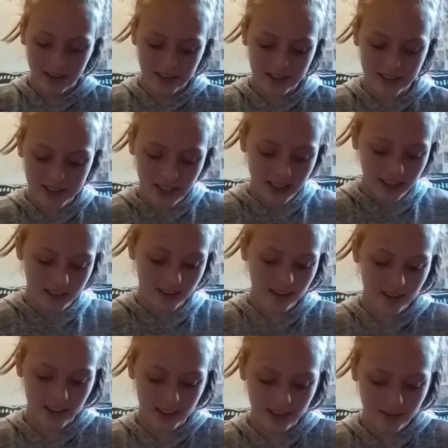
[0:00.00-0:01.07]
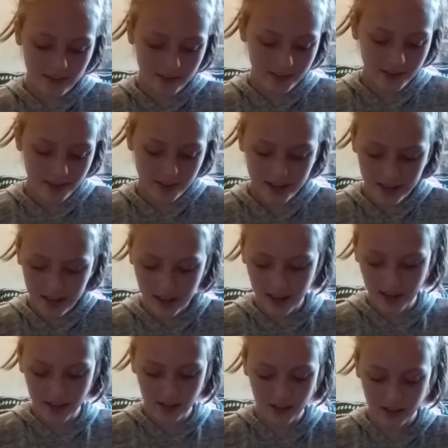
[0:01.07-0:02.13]
the second thing
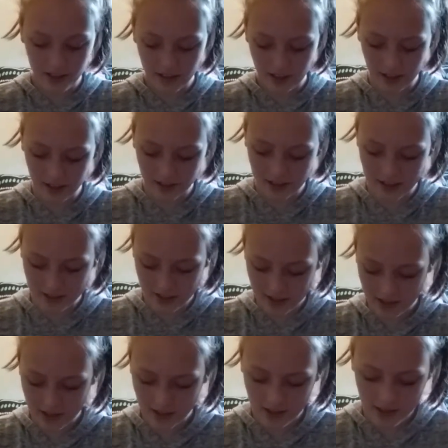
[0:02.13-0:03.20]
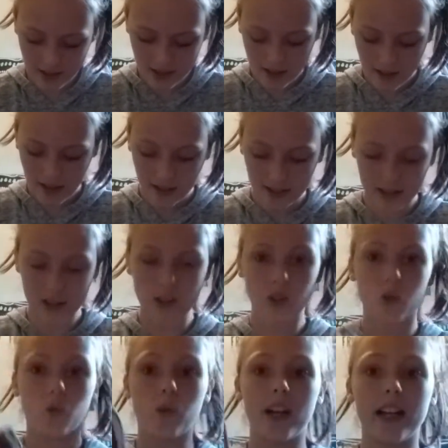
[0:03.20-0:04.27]
is these
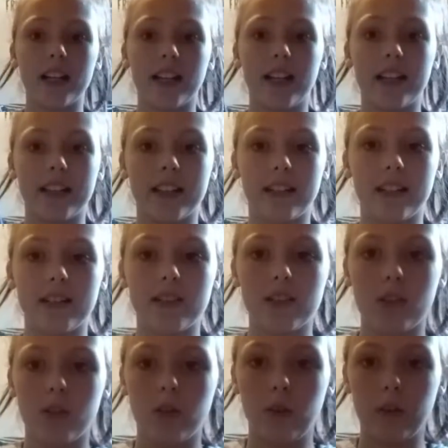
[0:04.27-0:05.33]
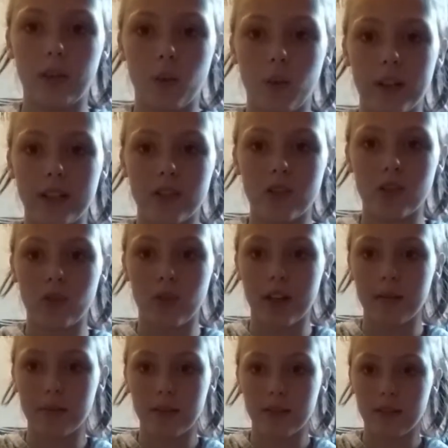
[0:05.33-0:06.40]
gray leggings with a white
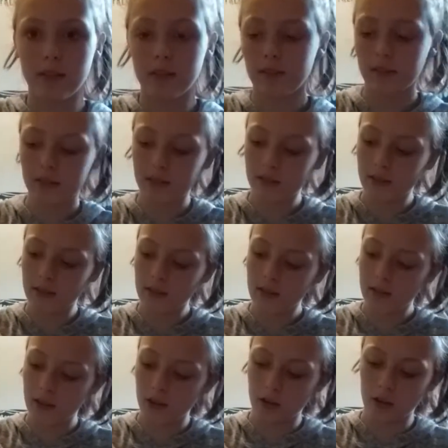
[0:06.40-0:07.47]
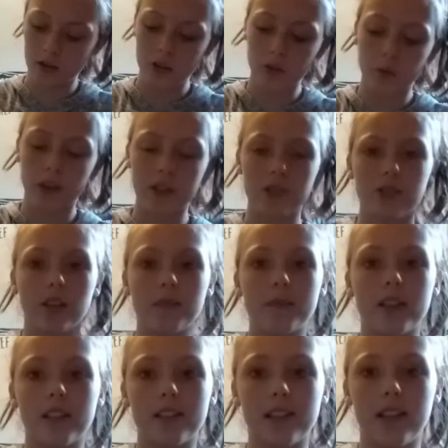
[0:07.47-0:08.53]
stripe or two white stripes
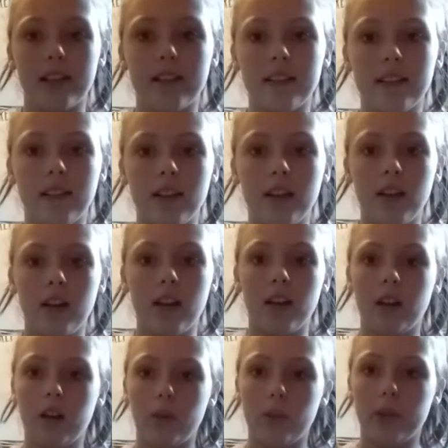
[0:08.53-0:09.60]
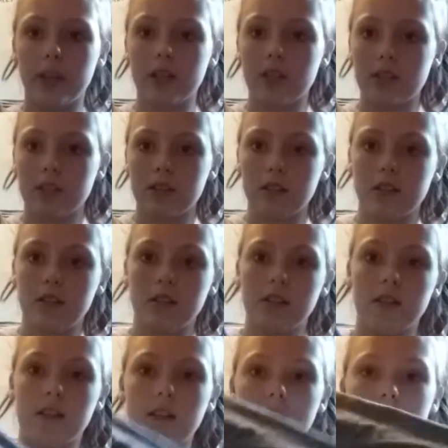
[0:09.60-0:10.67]
on the side which
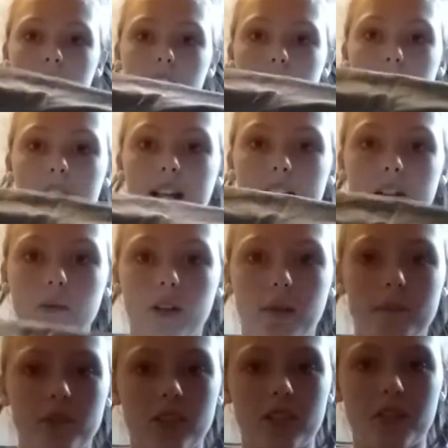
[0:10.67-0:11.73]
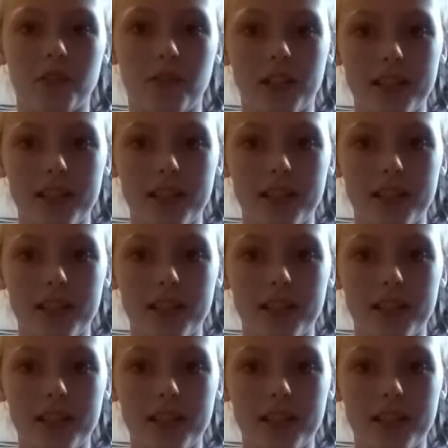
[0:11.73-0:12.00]
come in handy when I'm just too